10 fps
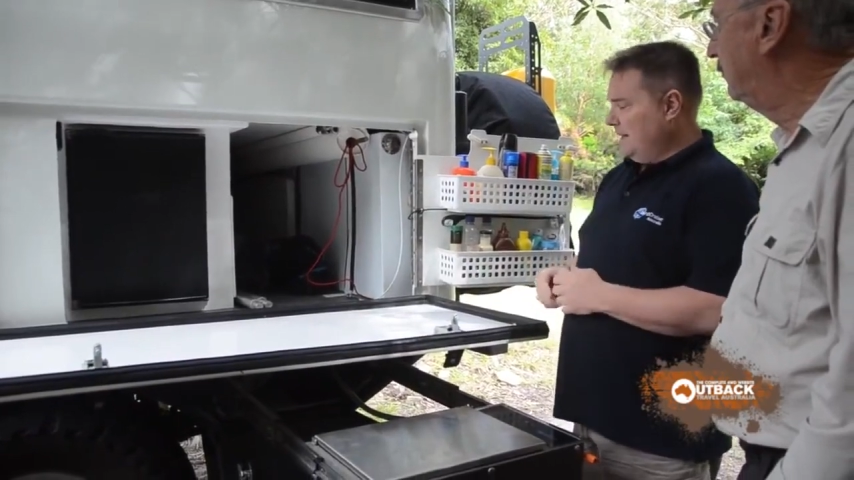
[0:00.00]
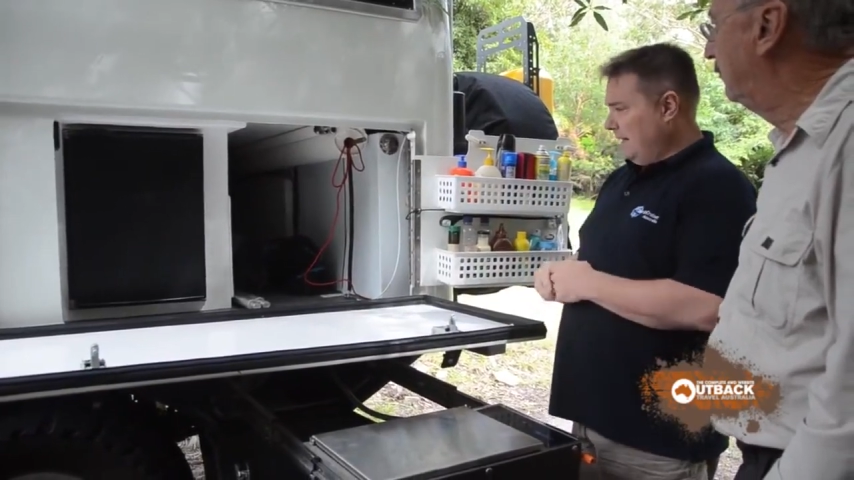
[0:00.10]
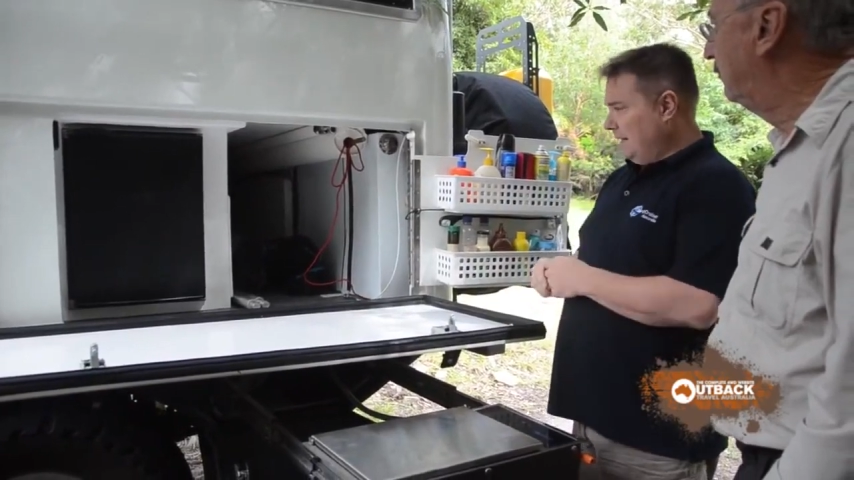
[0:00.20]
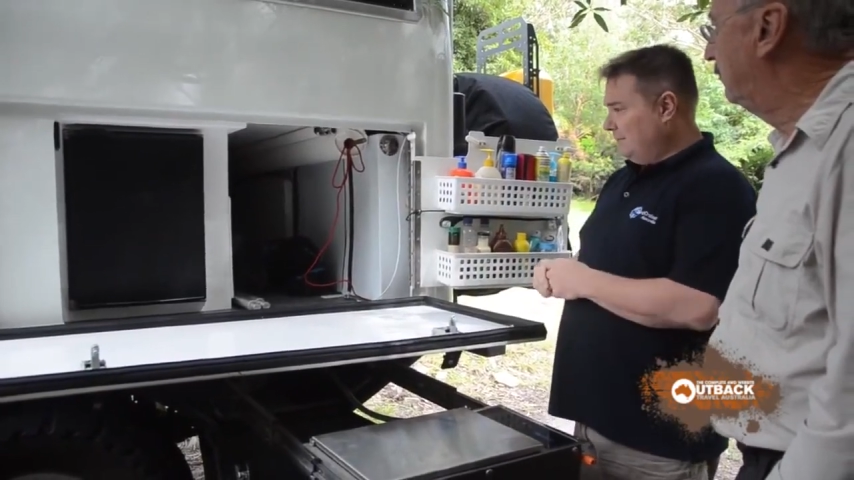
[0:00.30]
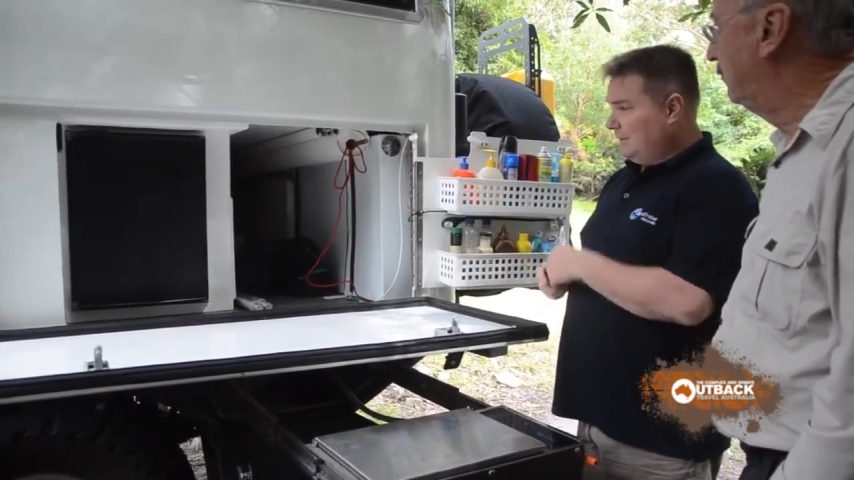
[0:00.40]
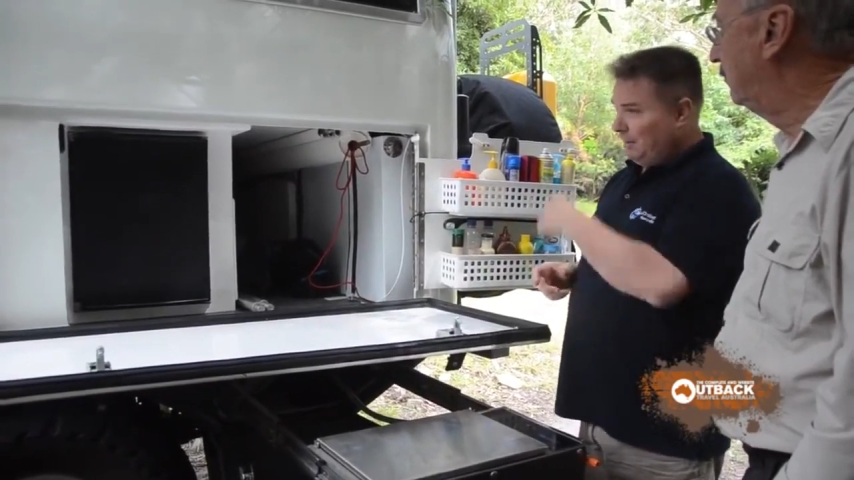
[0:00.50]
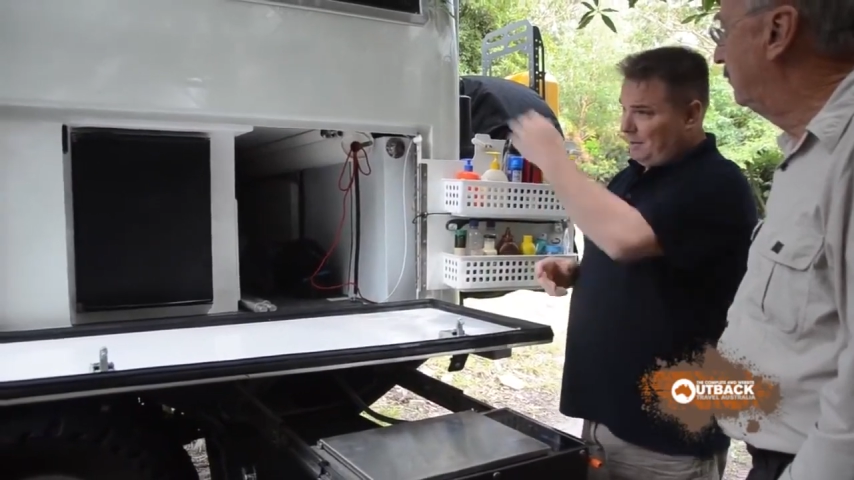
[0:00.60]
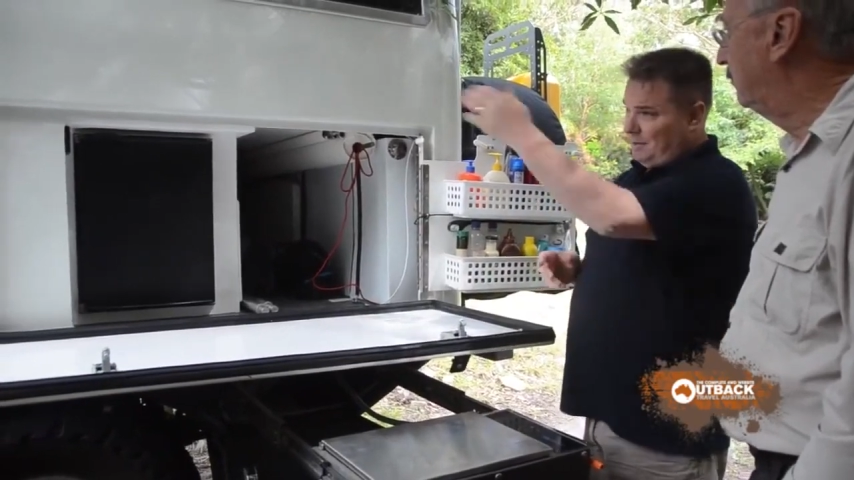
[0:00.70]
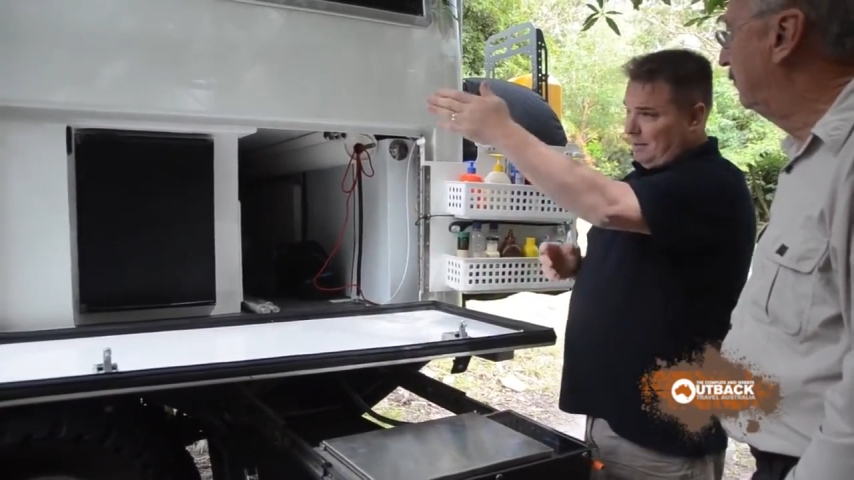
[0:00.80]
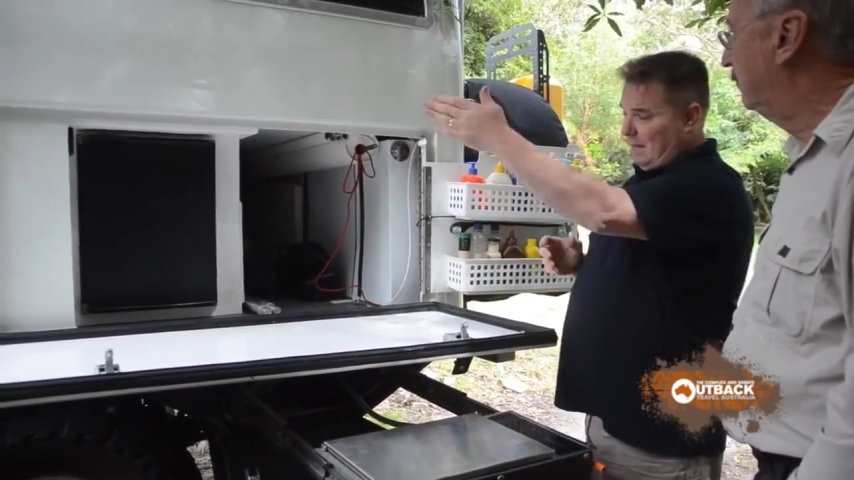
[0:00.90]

um, separate to the